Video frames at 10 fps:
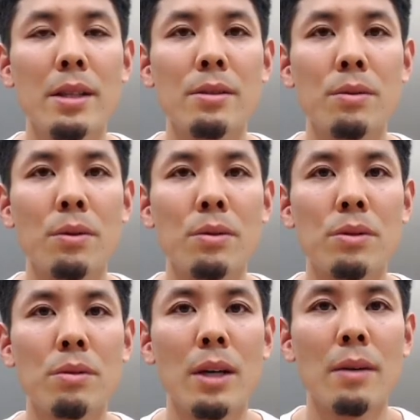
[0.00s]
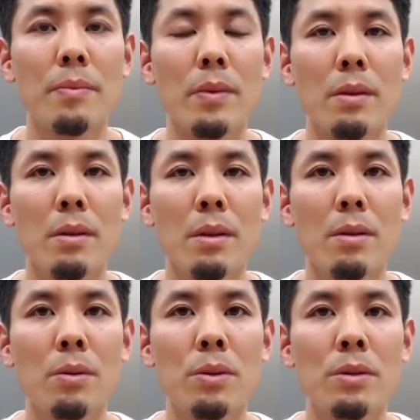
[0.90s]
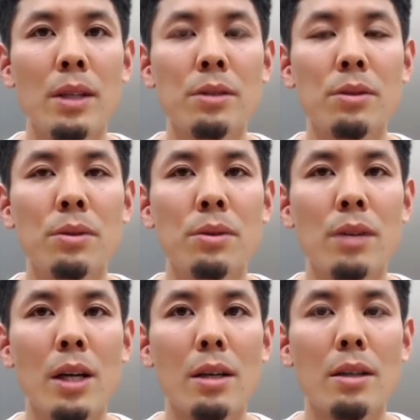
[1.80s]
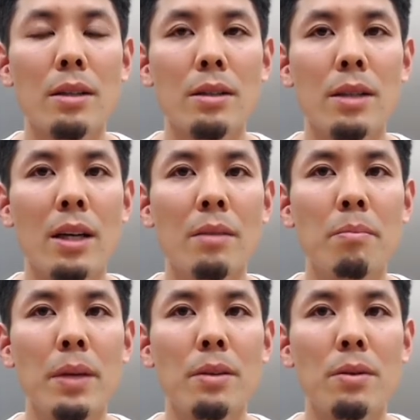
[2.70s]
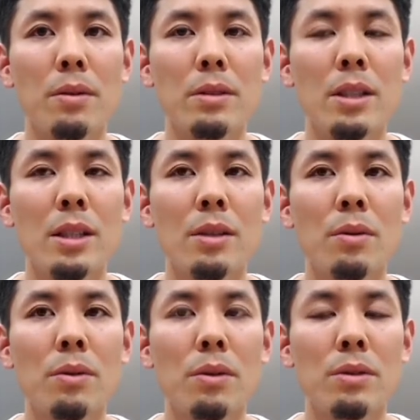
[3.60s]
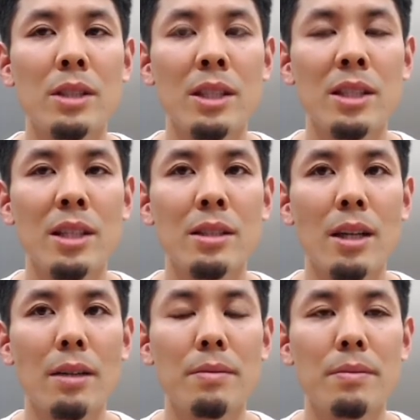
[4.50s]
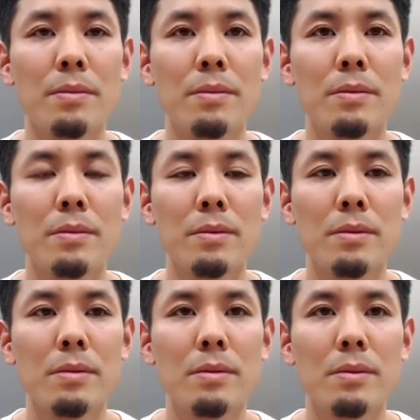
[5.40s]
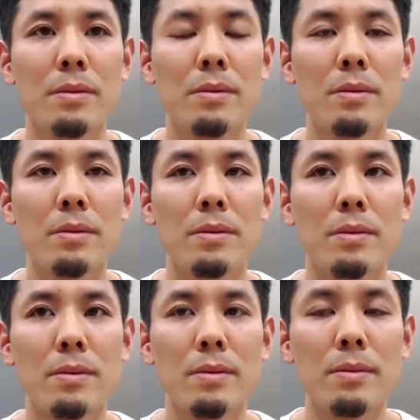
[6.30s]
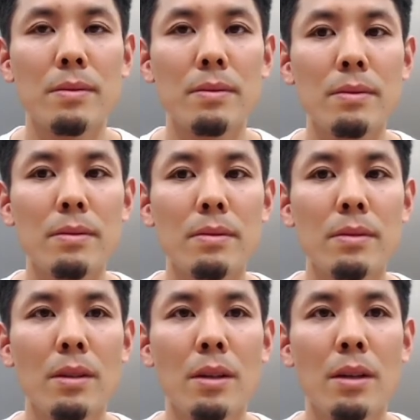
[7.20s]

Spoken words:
The most useful messages were characterized by special deals and announcement of new LINE Pay features.